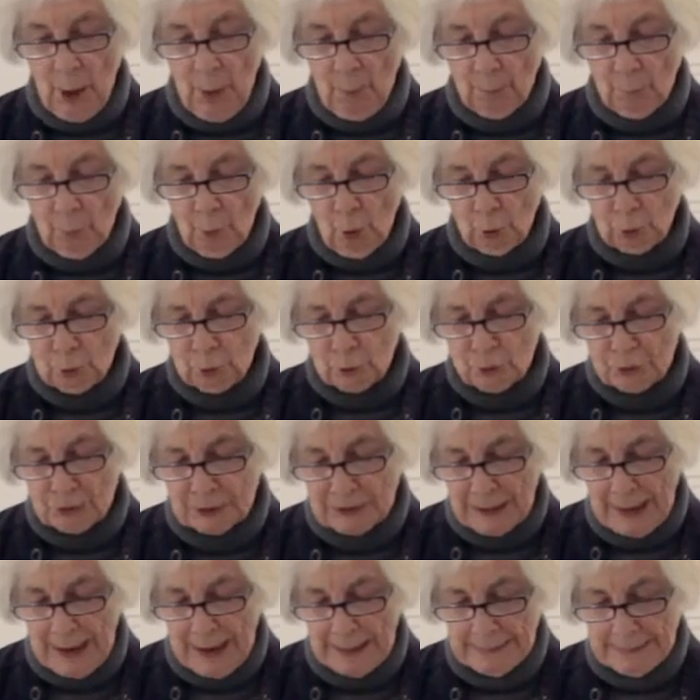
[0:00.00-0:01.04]
brought us
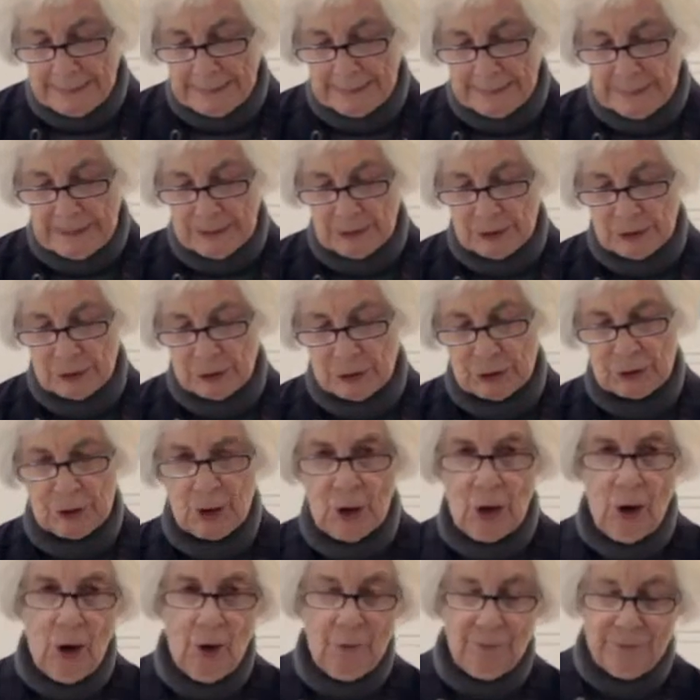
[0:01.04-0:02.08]
tiny dishes
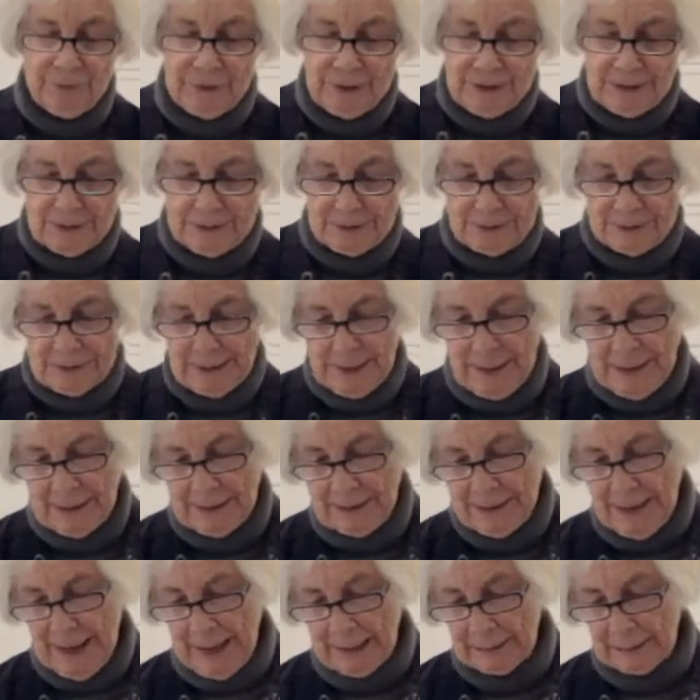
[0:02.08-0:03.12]
of this and
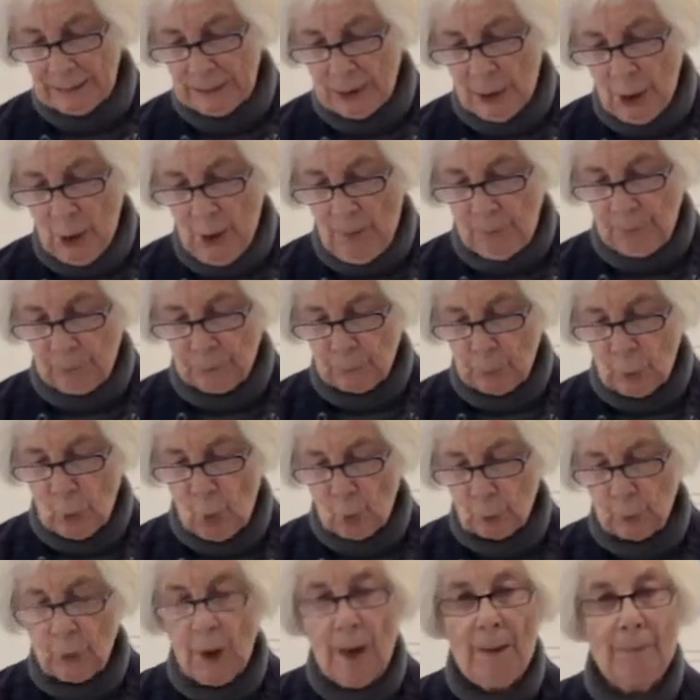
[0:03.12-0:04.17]
that
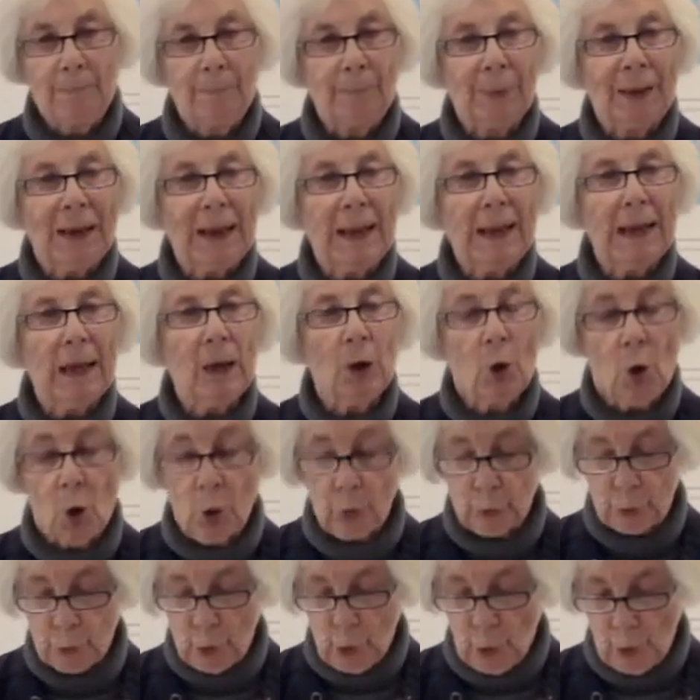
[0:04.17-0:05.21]
called
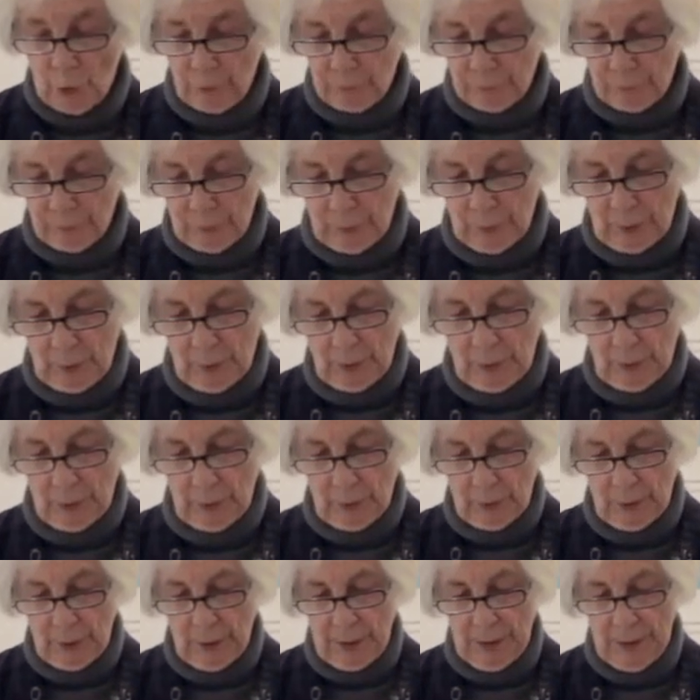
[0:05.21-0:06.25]
pré-hors d'oeuvre,
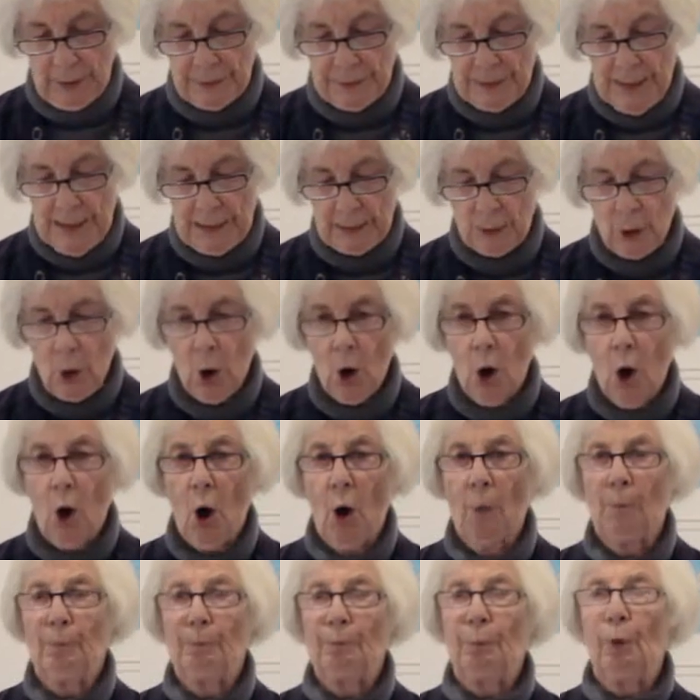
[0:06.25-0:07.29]
then a
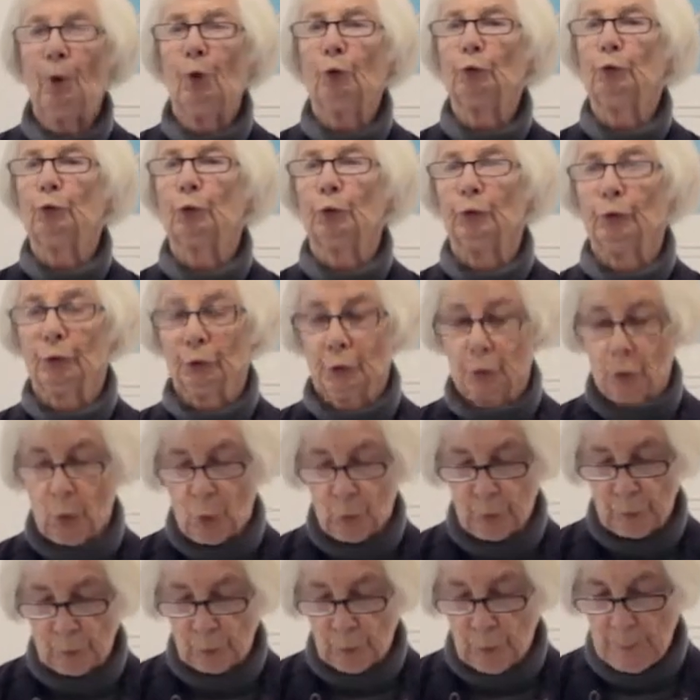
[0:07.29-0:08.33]
potent
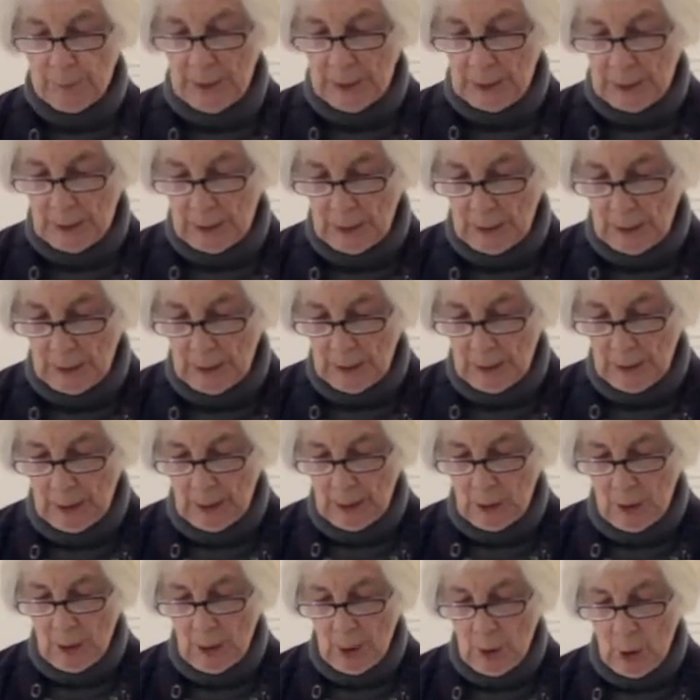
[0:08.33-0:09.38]
consommé,
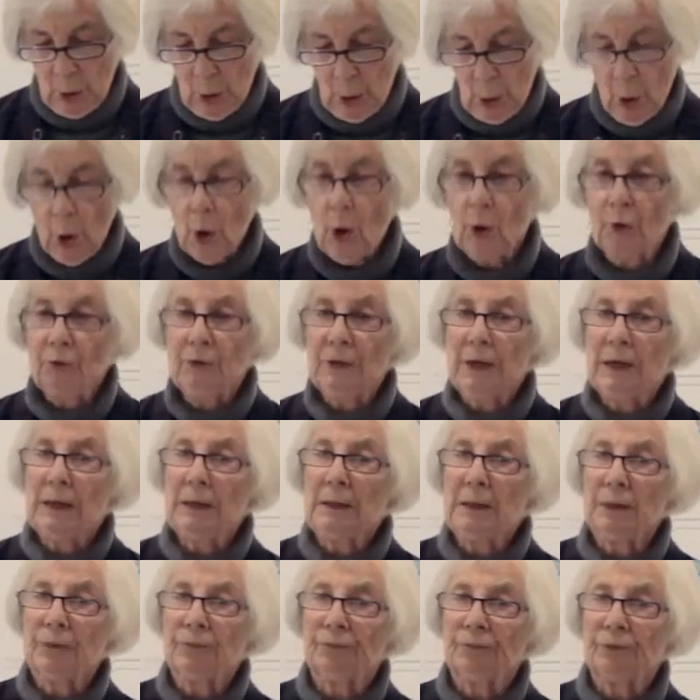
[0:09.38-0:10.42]
a
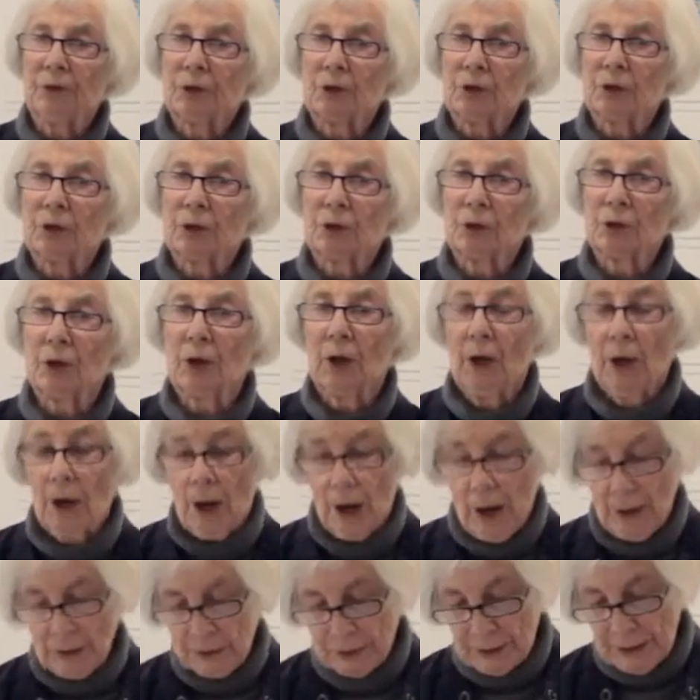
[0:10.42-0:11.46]
dainty fish,
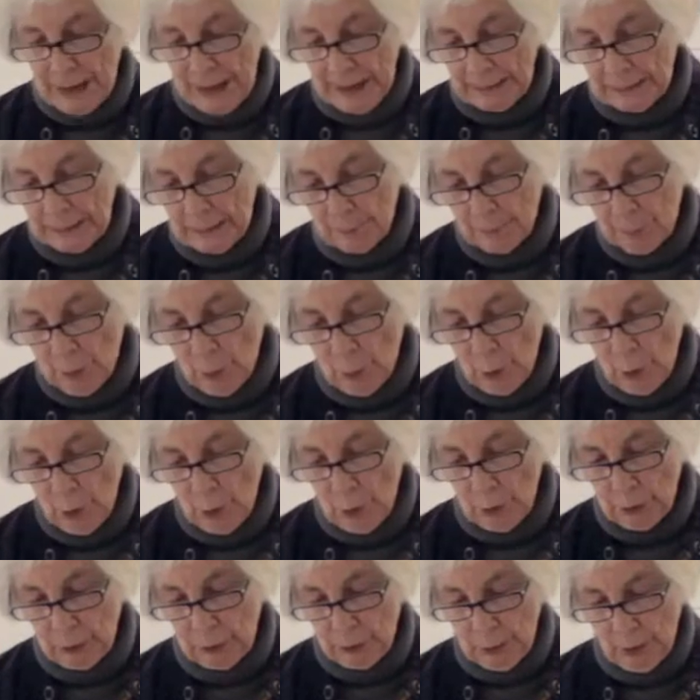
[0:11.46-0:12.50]
a tiny
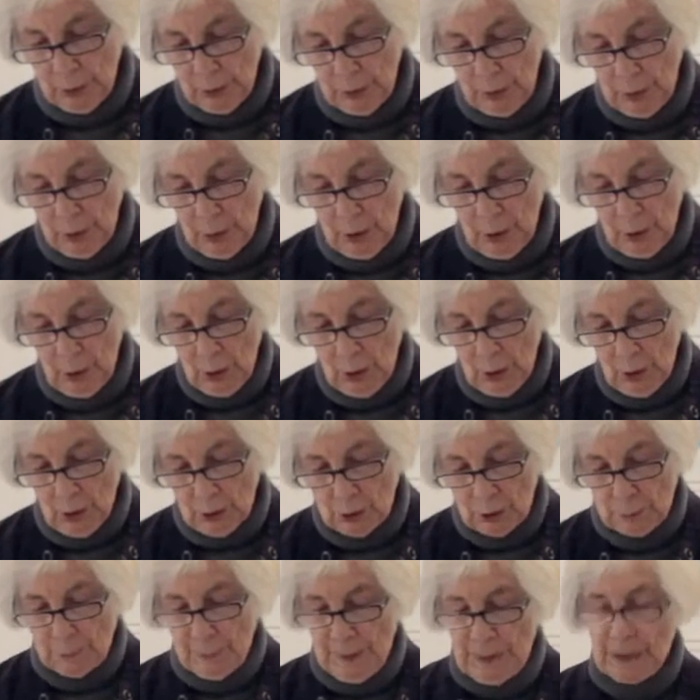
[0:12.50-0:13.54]
bird,
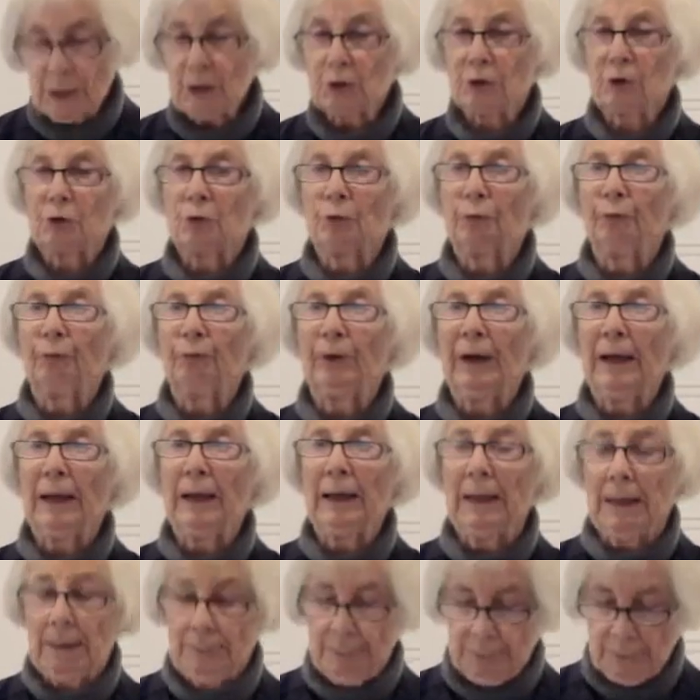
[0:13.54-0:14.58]
spinach
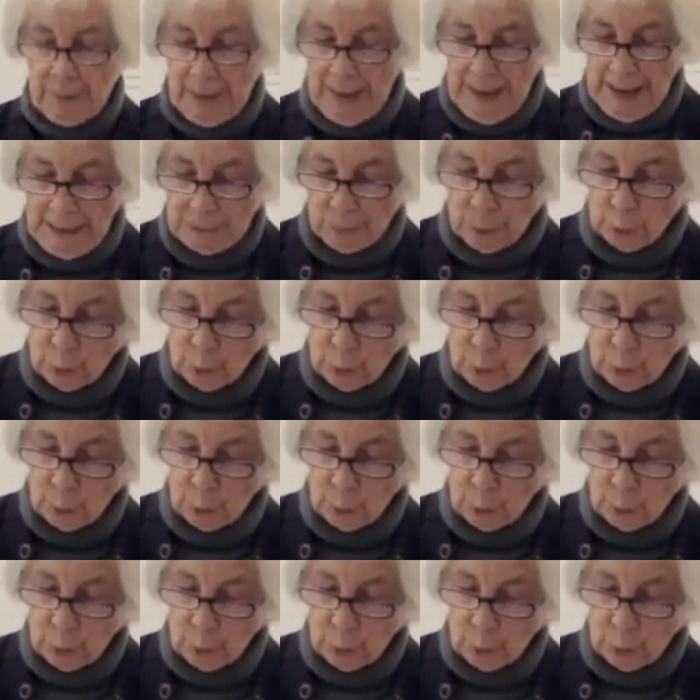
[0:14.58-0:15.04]
soufflé and a